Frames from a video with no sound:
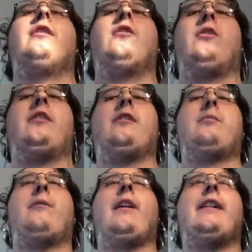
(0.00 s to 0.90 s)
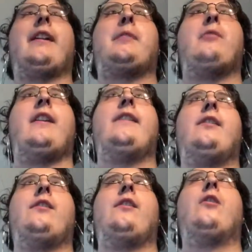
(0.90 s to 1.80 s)
in order to provide express
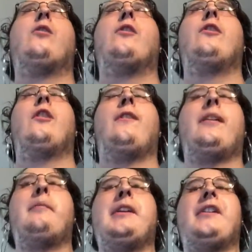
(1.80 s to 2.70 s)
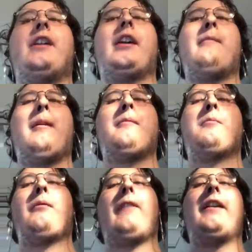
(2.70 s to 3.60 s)
or local service, but you're not going to be able to
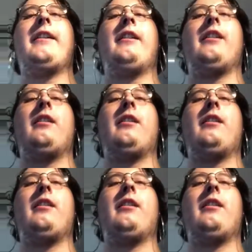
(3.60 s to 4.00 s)
provide it